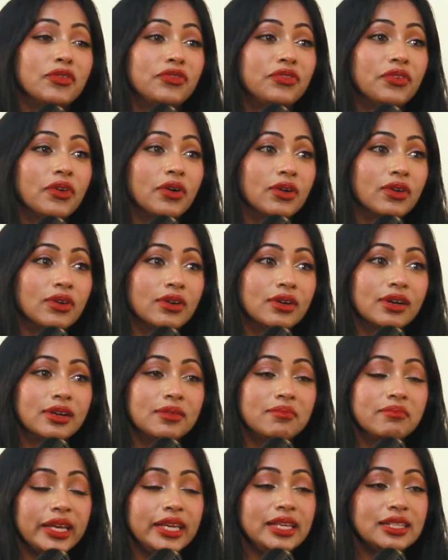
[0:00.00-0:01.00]
for
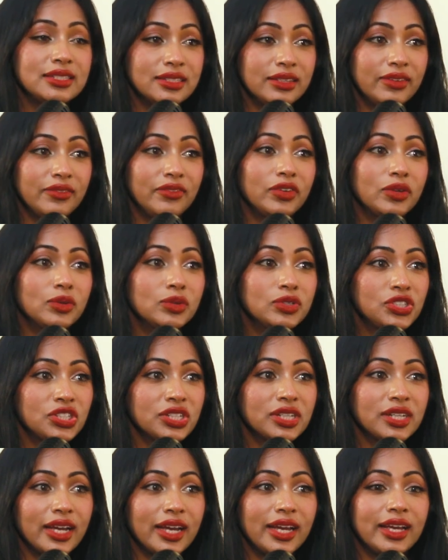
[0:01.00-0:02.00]
amazing
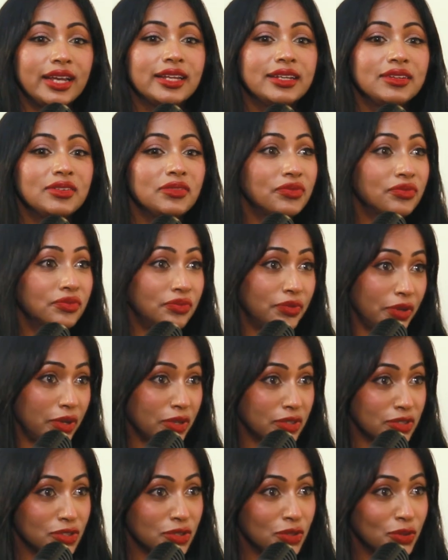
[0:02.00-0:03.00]
future and for your
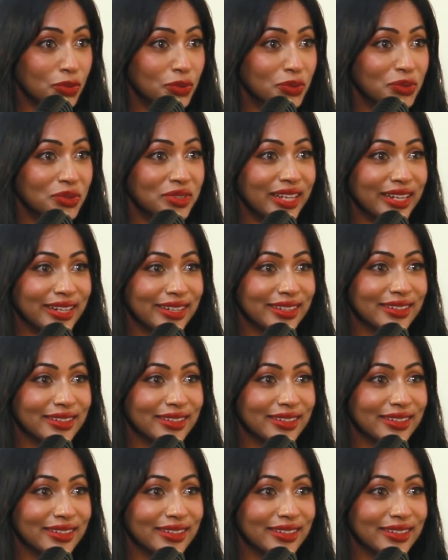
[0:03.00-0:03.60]
school, and